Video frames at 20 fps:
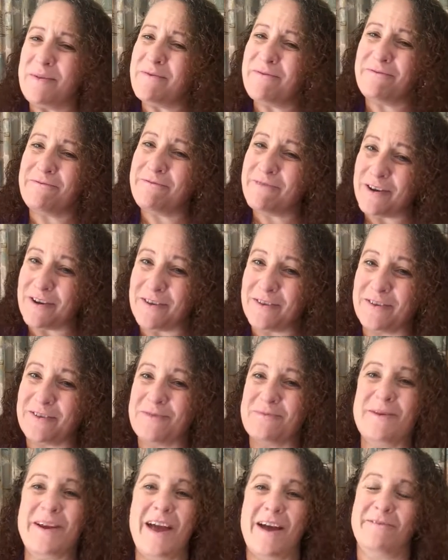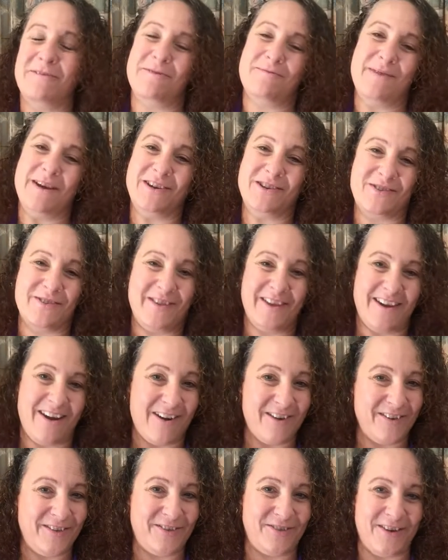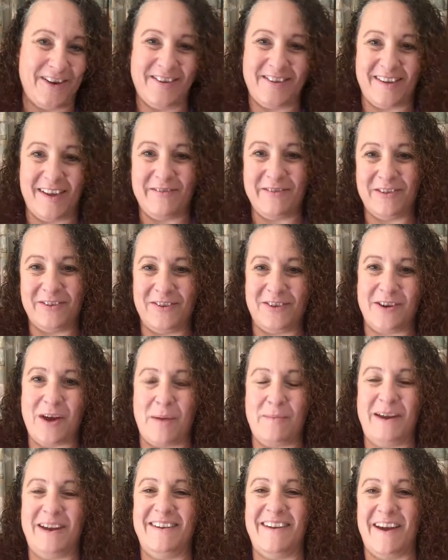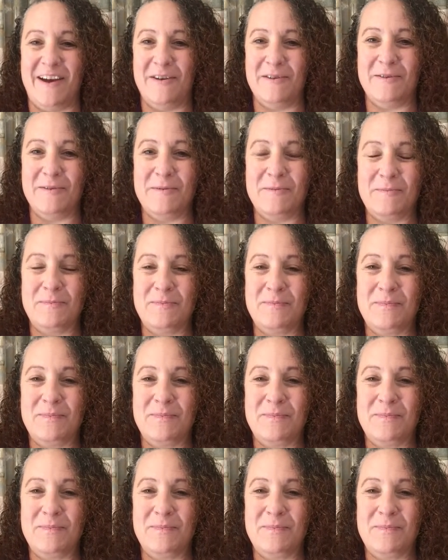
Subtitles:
But first, we have to make sure that our stress levels are coming down.